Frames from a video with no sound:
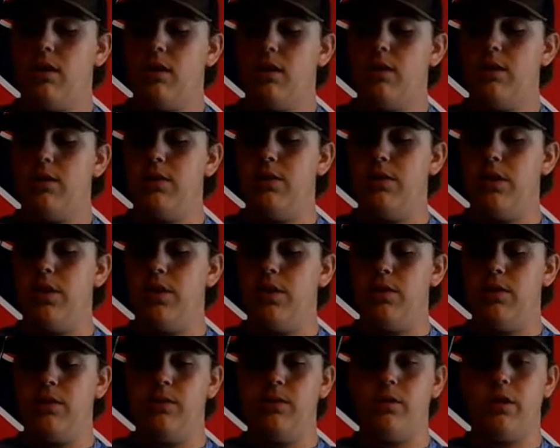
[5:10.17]

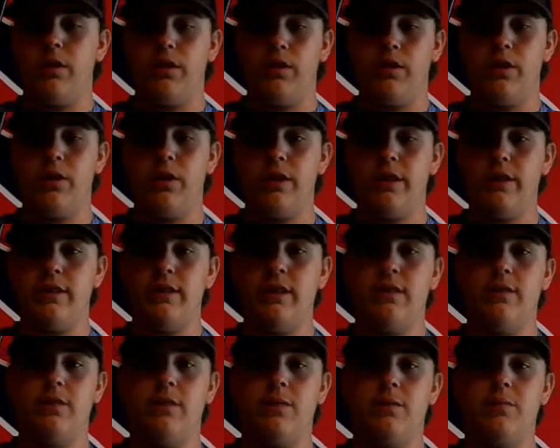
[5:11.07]
So, you know, creek
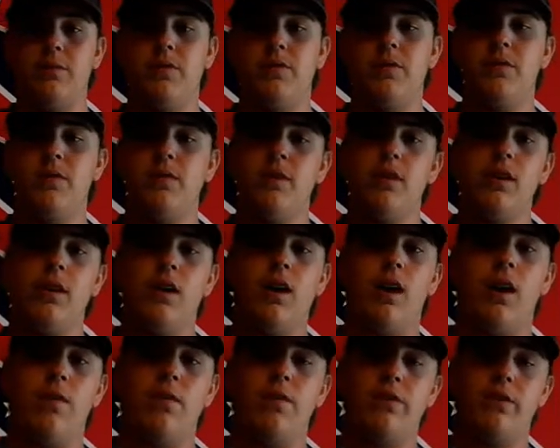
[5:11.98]
systems,
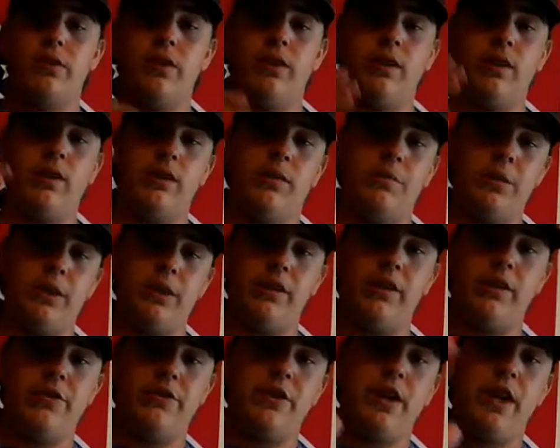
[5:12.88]
obviously, I mean, you
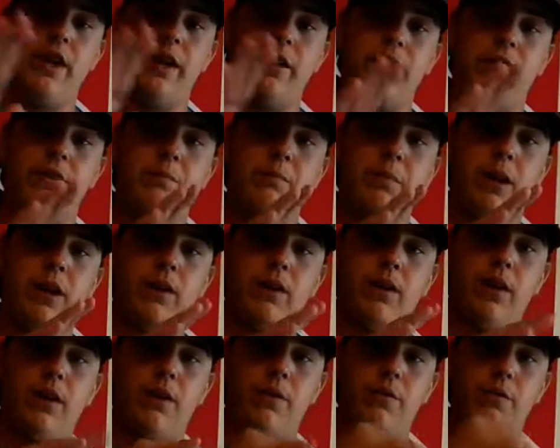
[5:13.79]
can drag it
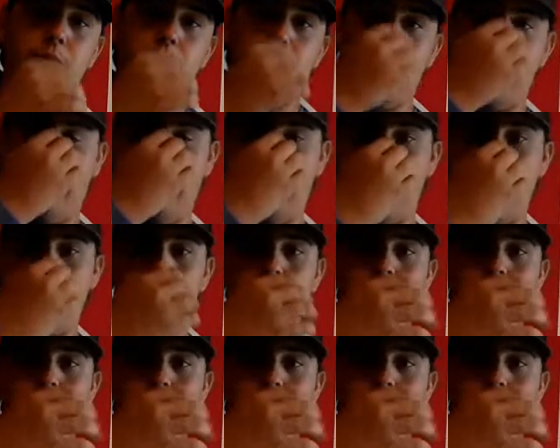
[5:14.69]
parallel through there, or you